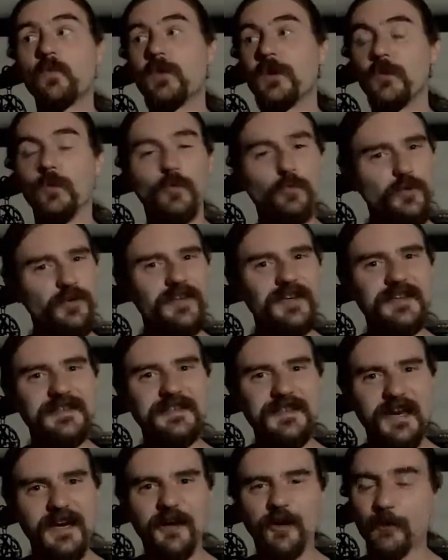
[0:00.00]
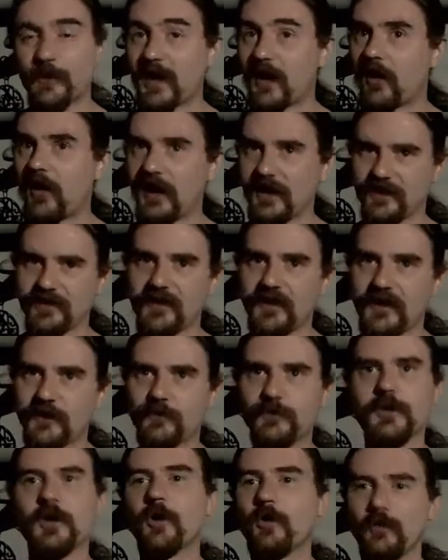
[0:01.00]
we were really excited about, I think,
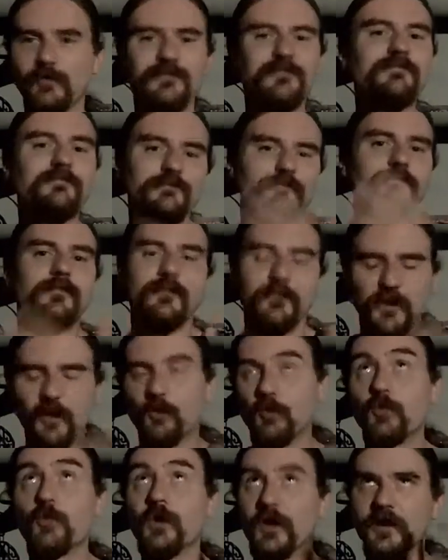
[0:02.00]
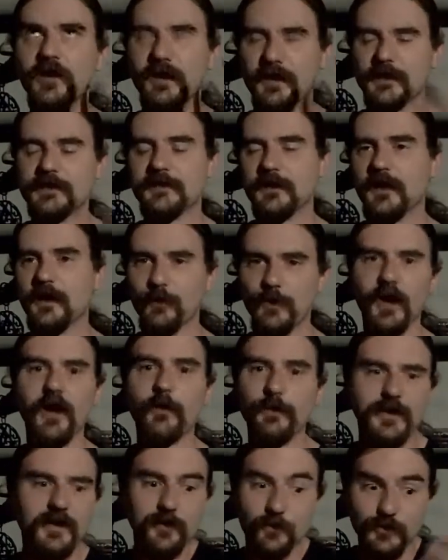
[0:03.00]
really excited about.
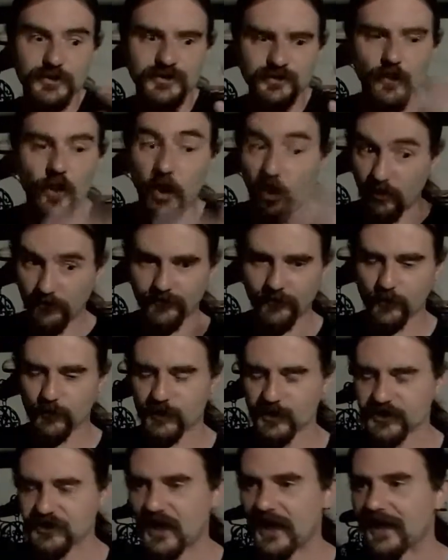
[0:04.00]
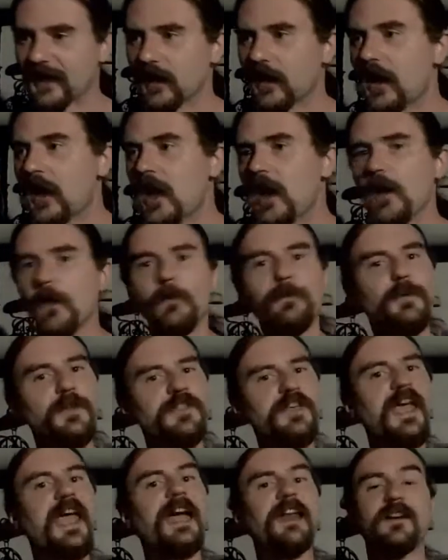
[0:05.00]
I mean, it was all of them were exciting, but
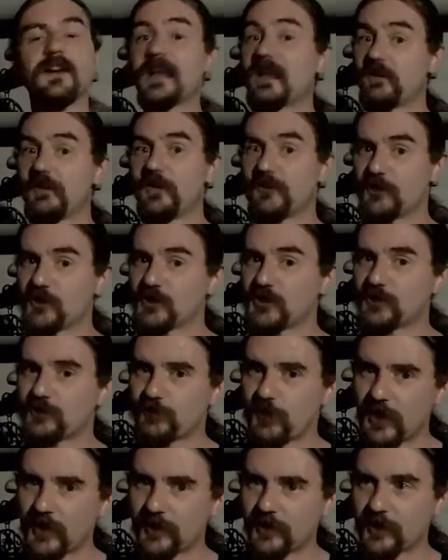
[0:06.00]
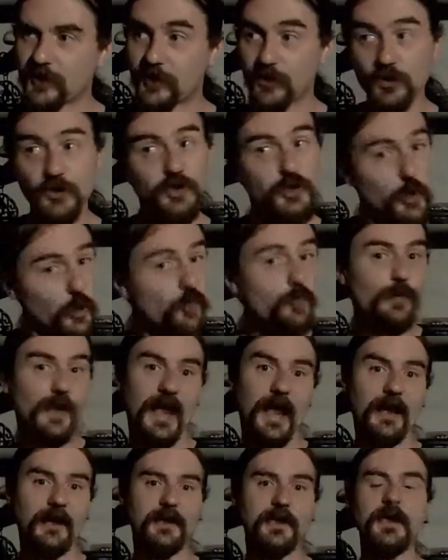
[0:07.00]
they had an Alien vs. Predator
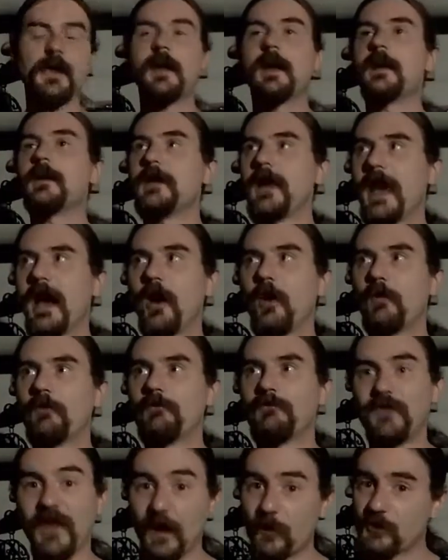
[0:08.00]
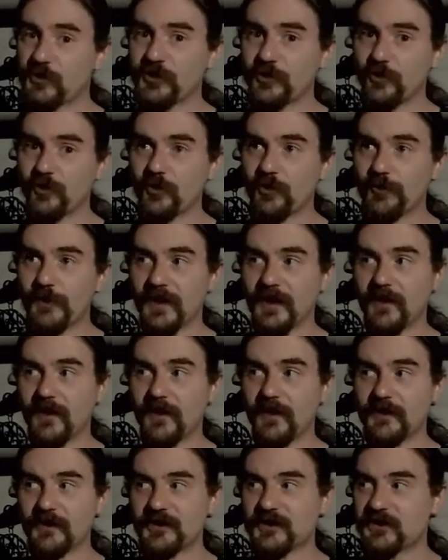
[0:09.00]
2-pack. Now, that was cool
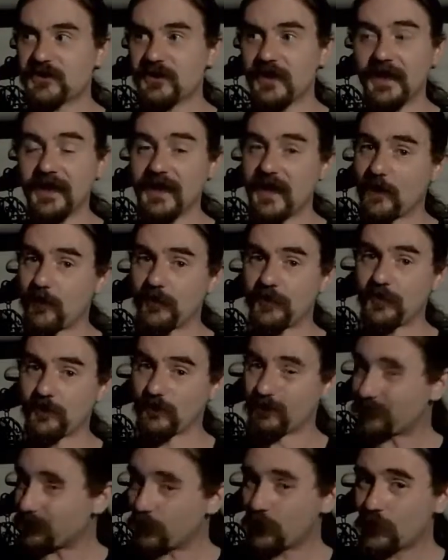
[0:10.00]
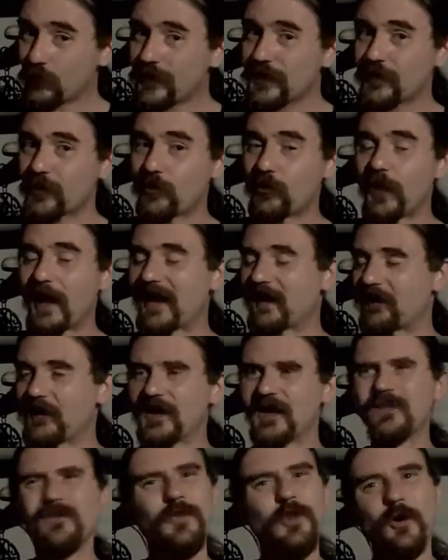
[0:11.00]
because it came with a pretty cool
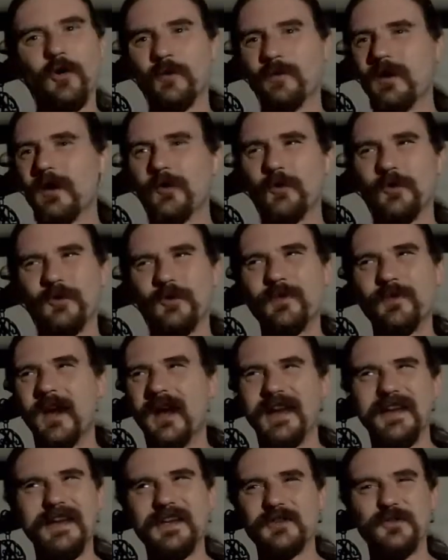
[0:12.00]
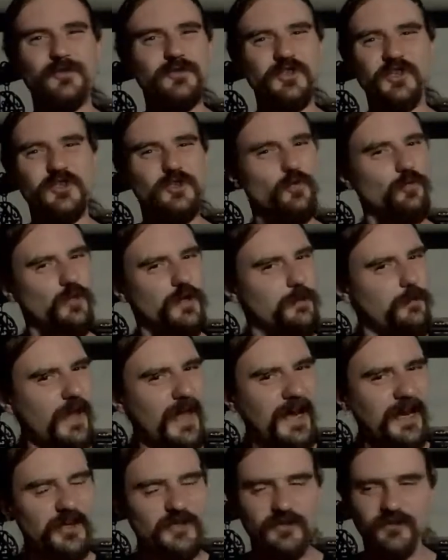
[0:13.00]
alien, even though I guess it was just a
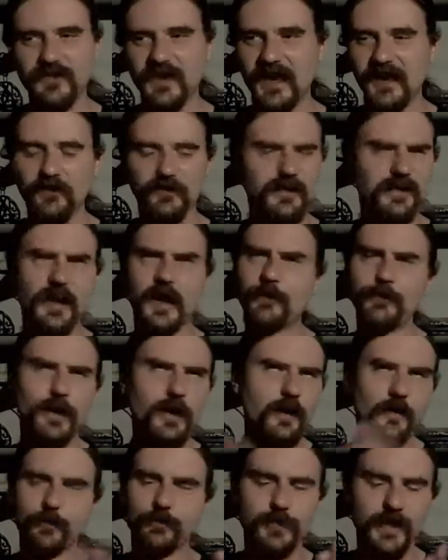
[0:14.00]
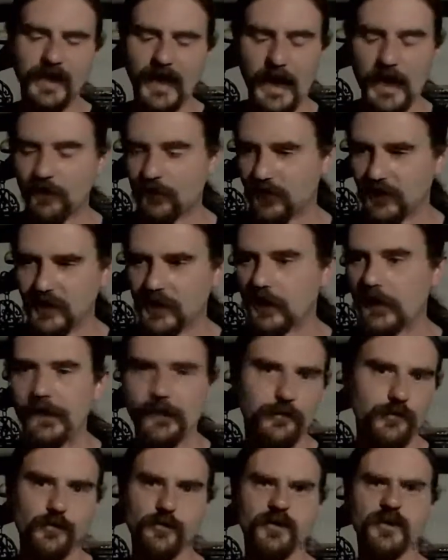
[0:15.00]
repackage of the alien. I'm not a big alien
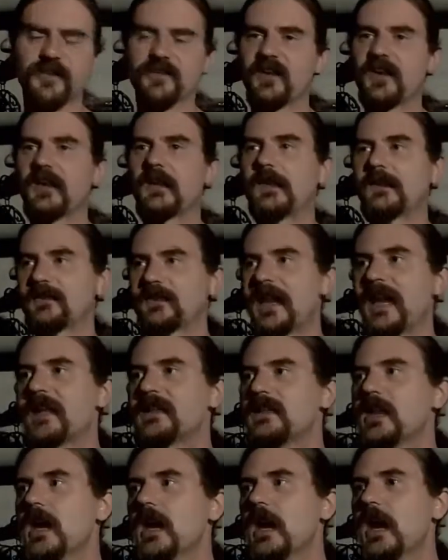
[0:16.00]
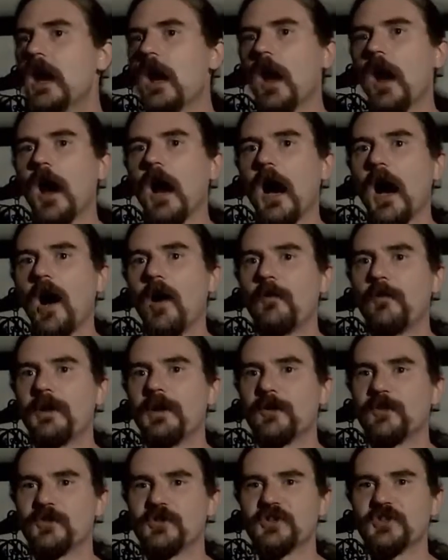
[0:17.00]
collector or anything like that.
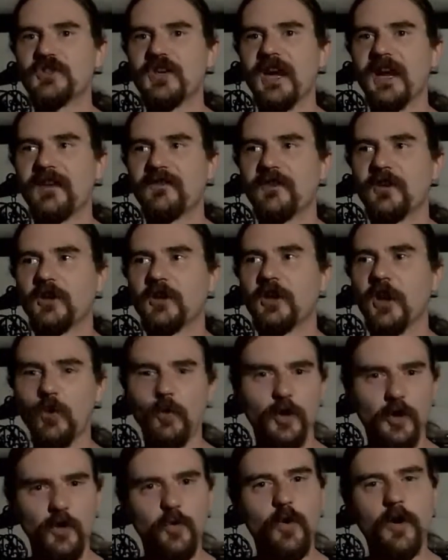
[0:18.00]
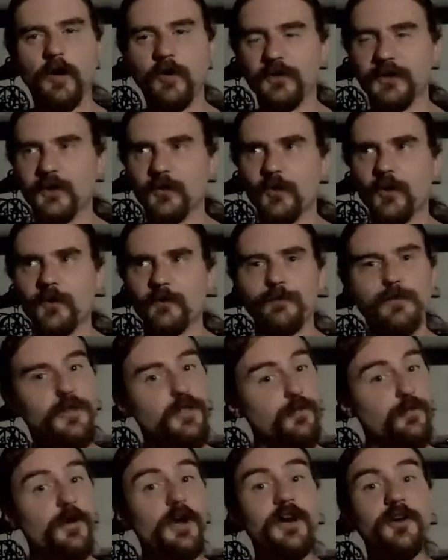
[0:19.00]
It was just kind of a lower quality one, but
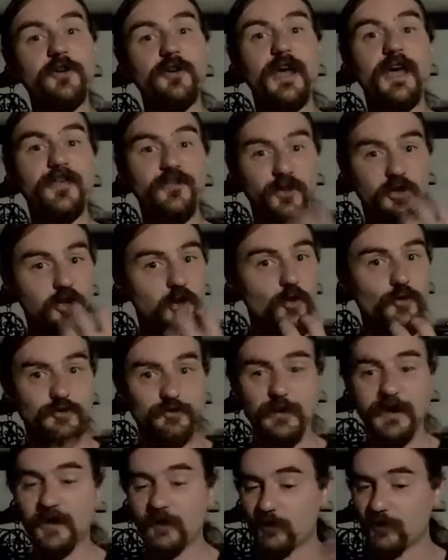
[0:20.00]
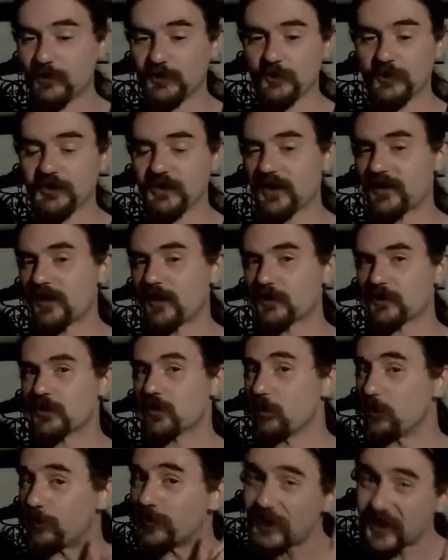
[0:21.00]
the Predator had the closed mandibles, which I thought was
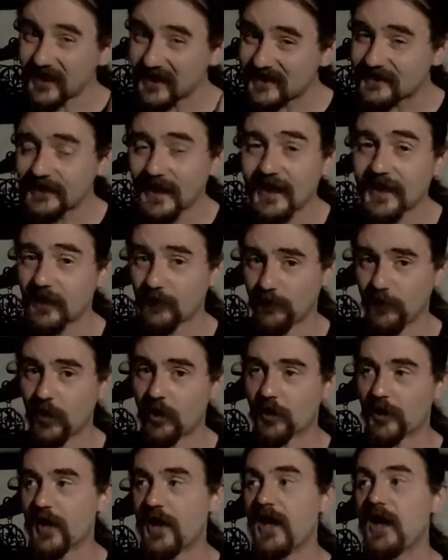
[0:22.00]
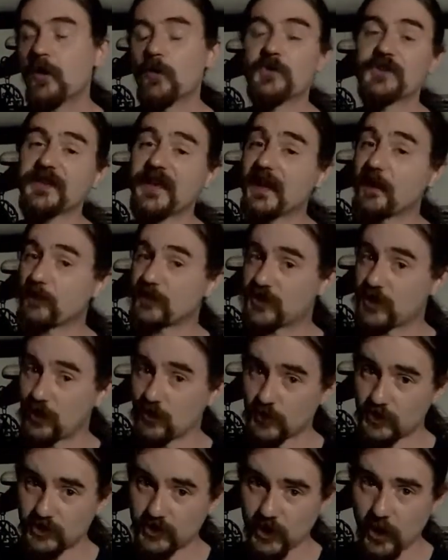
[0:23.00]
cool, but the exciting part was it came with two
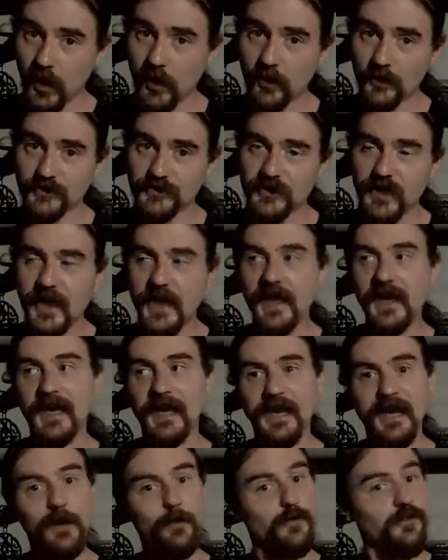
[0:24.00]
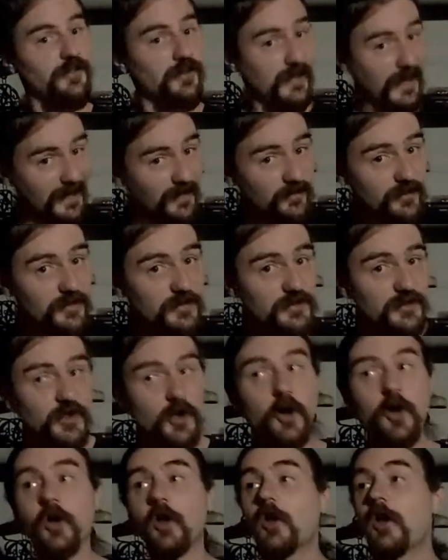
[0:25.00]
skulls. It came with an alien
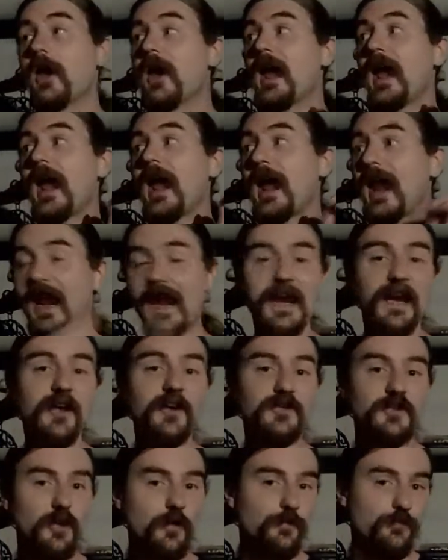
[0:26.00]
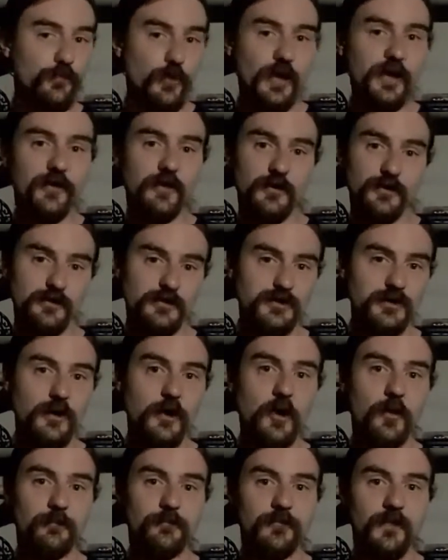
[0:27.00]
skull and a Predator
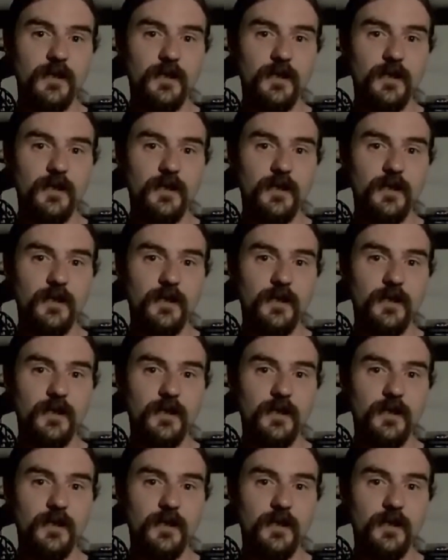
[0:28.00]
skull.